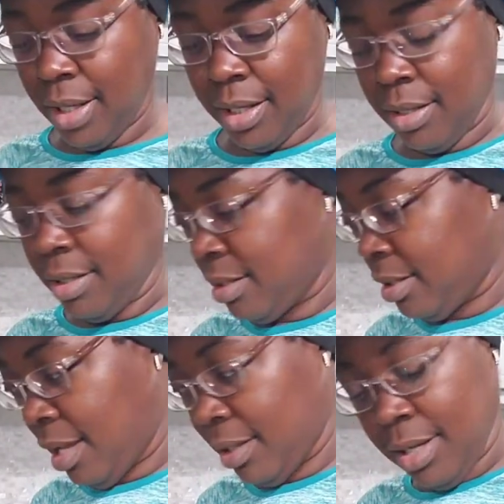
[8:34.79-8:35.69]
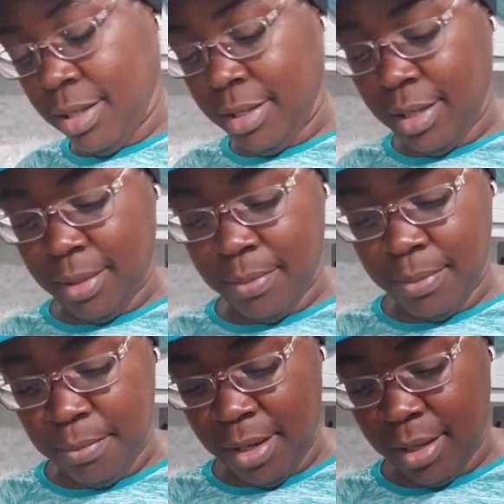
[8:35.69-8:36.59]
Can't I can't
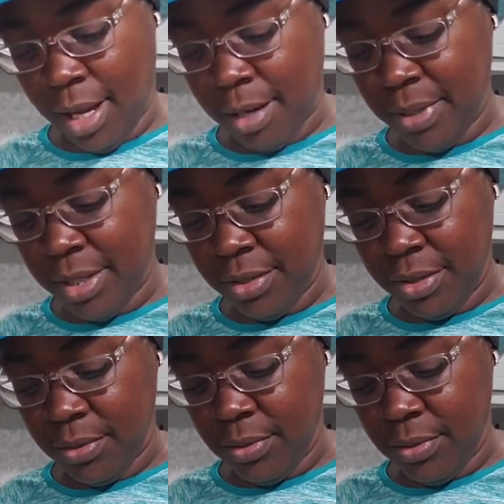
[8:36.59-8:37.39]
make gotta make sure you